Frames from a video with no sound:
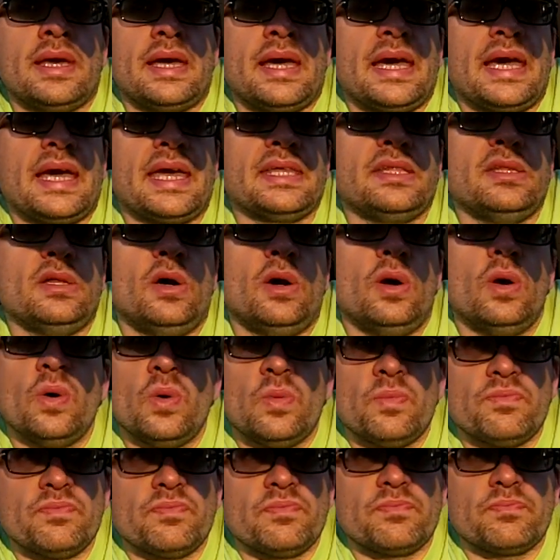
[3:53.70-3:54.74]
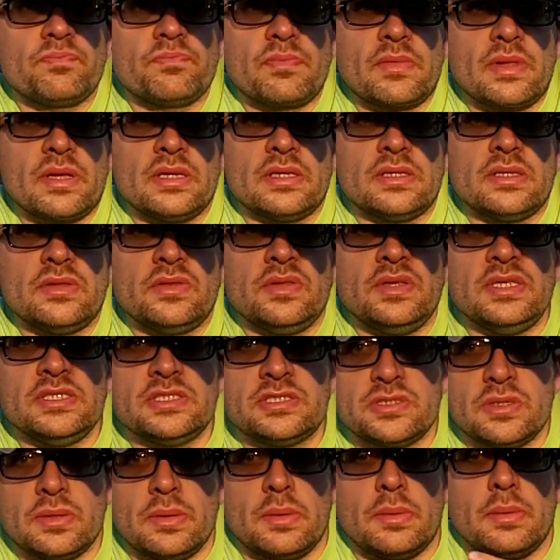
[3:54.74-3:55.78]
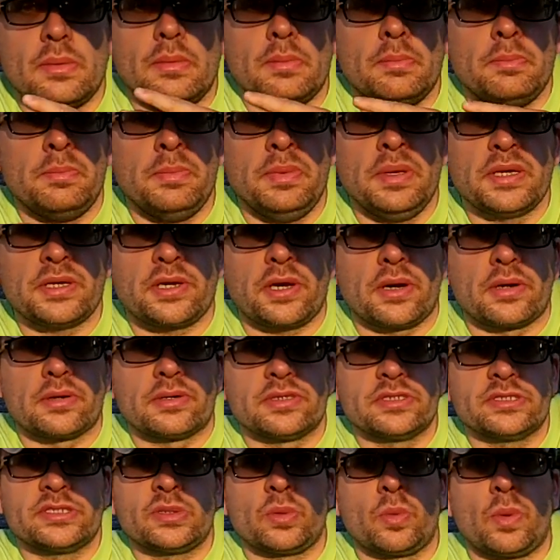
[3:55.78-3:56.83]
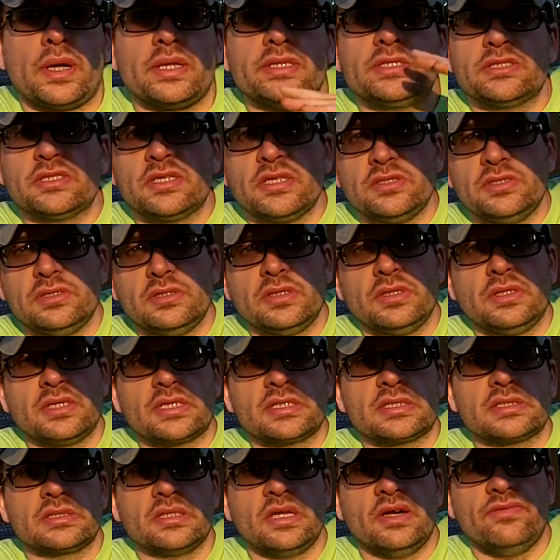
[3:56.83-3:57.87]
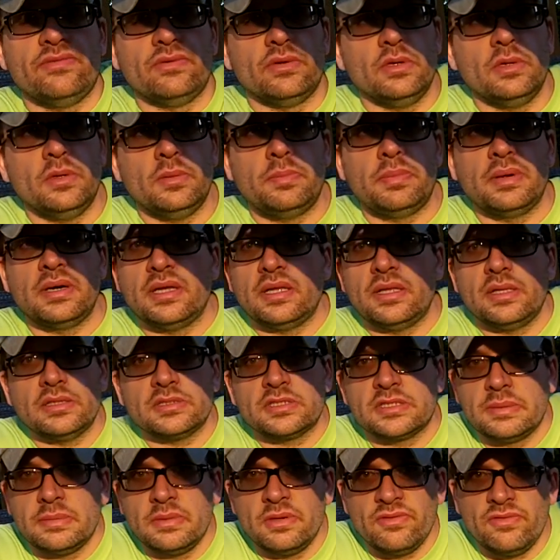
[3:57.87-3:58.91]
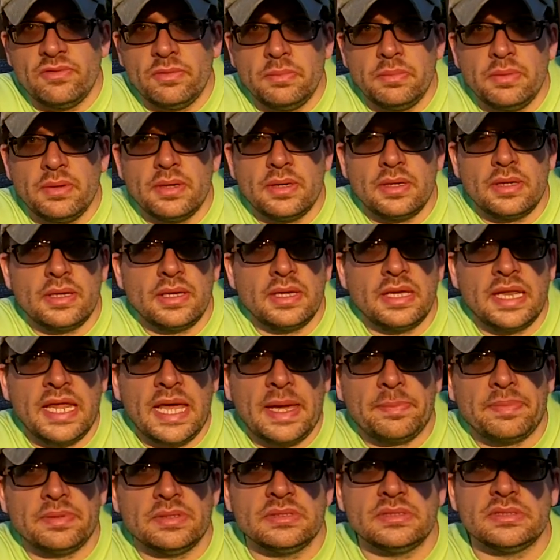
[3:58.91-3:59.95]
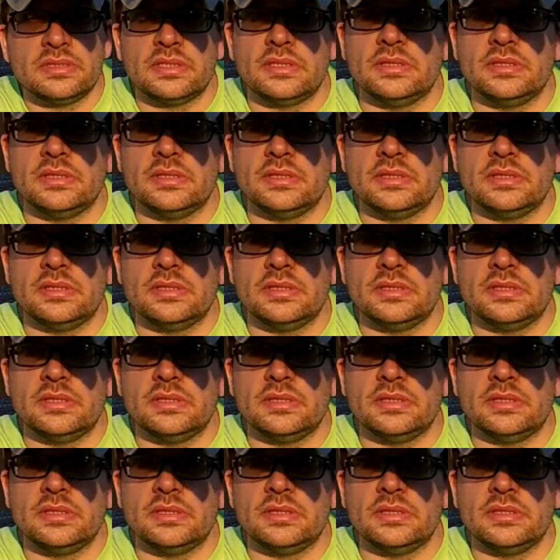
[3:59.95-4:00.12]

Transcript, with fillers: I know these mid-carders to get to the next level, but some of them it happens,